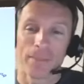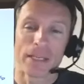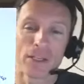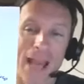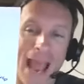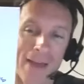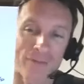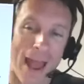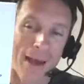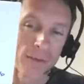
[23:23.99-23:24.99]
I mean, you have
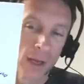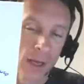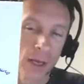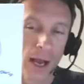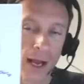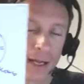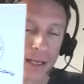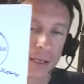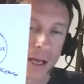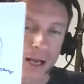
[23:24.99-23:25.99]
to have
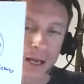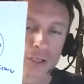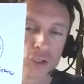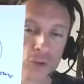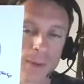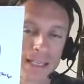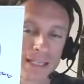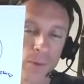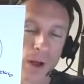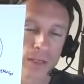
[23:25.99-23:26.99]
a consumer base
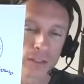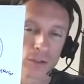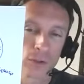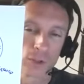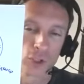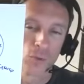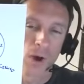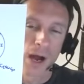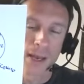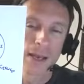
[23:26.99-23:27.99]
that wants to consume what you want.